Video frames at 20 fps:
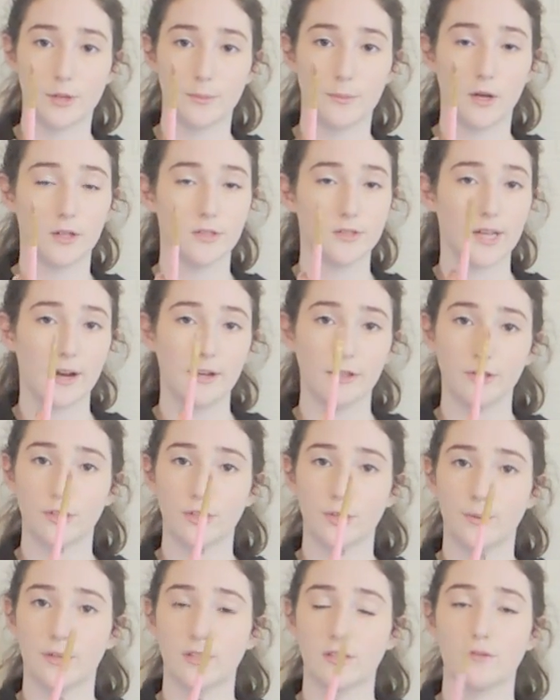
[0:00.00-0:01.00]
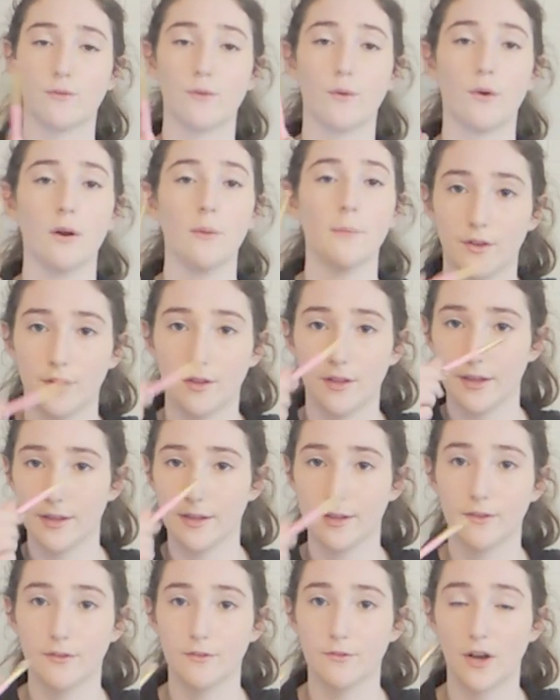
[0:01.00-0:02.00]
I'm not entirely sure what it's for, but
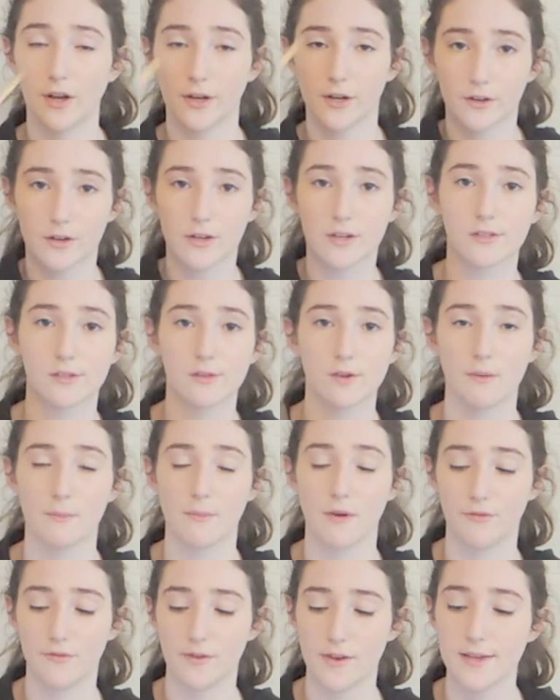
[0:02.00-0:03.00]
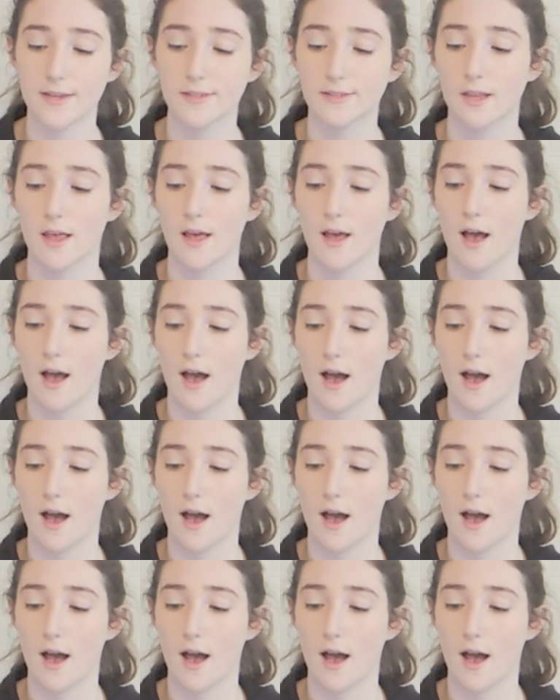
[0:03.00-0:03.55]
like fuckeries around my face.